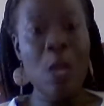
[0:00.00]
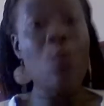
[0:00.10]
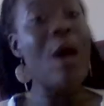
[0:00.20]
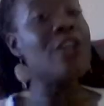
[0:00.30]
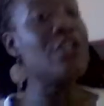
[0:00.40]

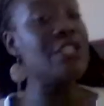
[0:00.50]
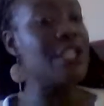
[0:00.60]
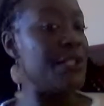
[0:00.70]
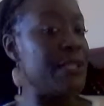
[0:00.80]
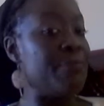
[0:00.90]
while your
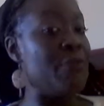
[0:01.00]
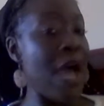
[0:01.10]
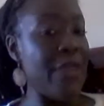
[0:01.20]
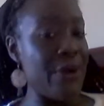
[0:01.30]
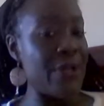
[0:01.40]
sisters and
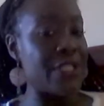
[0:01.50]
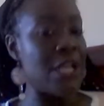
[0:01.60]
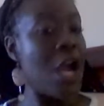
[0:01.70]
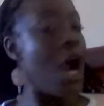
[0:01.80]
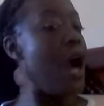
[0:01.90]
brothers
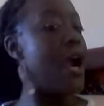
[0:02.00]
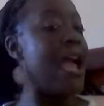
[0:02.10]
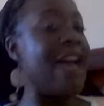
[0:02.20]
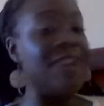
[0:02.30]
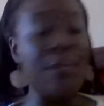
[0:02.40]
are
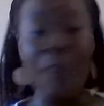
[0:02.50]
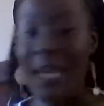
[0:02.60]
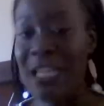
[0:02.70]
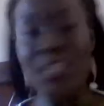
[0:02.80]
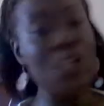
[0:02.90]
having
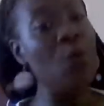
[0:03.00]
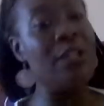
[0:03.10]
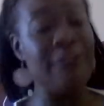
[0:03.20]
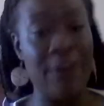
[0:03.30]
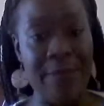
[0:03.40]
money
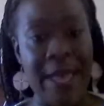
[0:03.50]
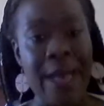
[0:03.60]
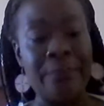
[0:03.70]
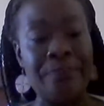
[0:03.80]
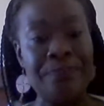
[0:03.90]
stolen from
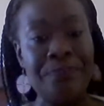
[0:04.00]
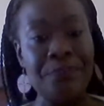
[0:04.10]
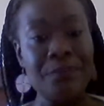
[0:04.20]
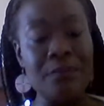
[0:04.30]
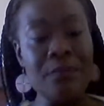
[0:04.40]
them,
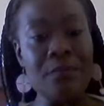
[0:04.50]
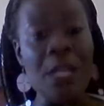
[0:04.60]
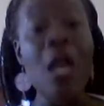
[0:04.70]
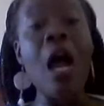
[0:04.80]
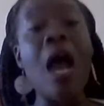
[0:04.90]

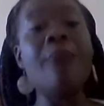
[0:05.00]
are